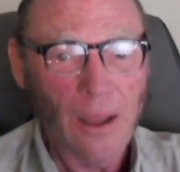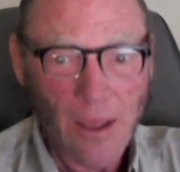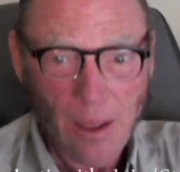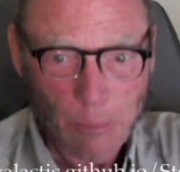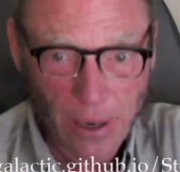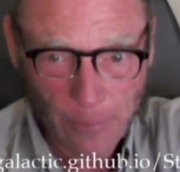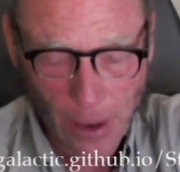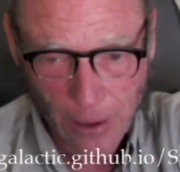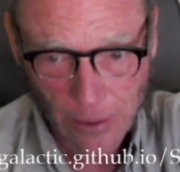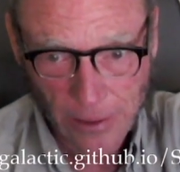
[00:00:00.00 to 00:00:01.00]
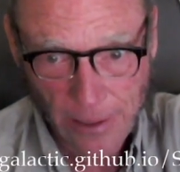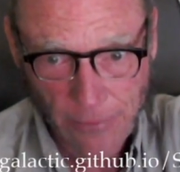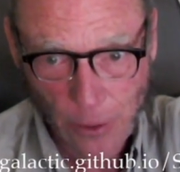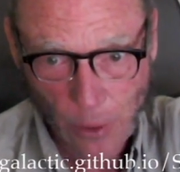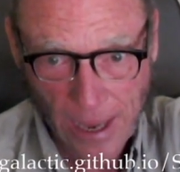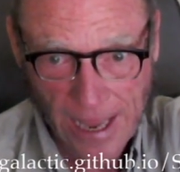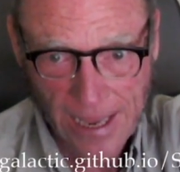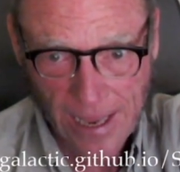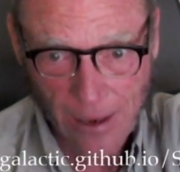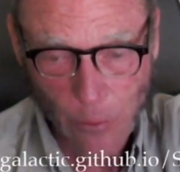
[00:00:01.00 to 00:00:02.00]
But I'm not going to leave you
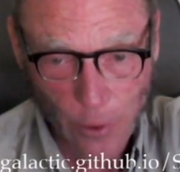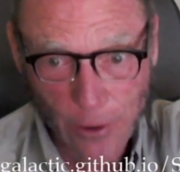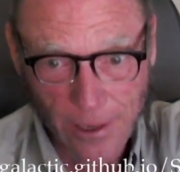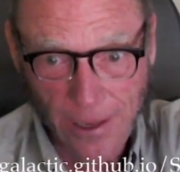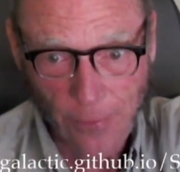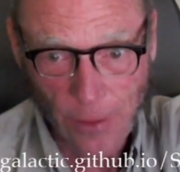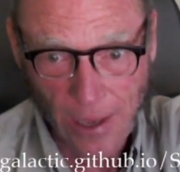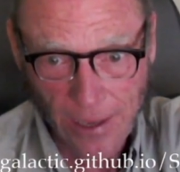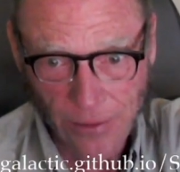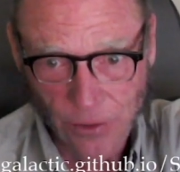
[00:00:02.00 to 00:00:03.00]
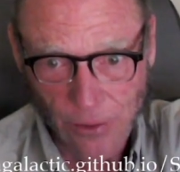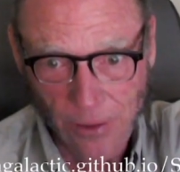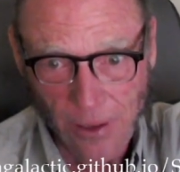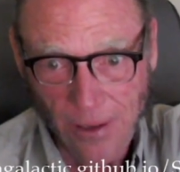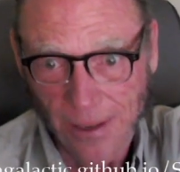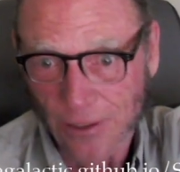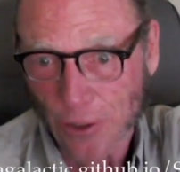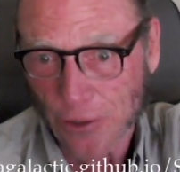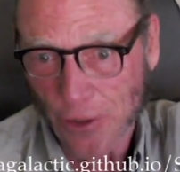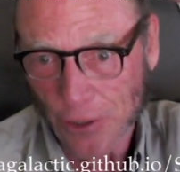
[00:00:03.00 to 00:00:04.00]
hanging. We're going to get the answer. It's
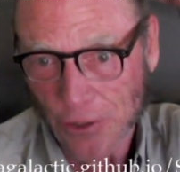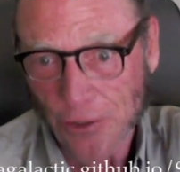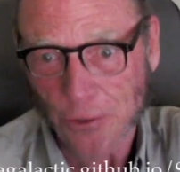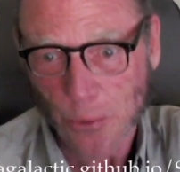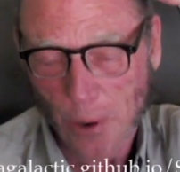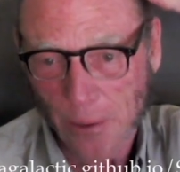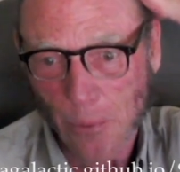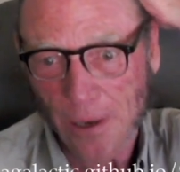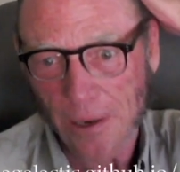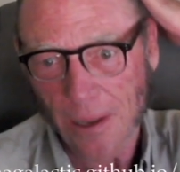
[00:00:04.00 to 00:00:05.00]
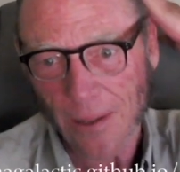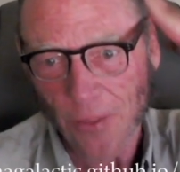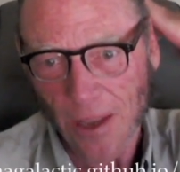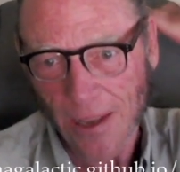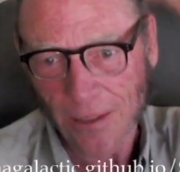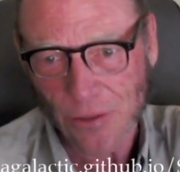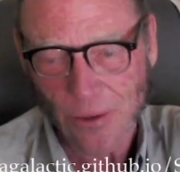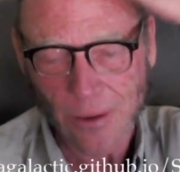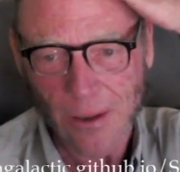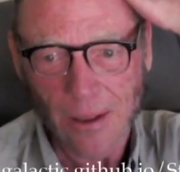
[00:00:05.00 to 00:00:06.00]
just this is the right way to get the answer.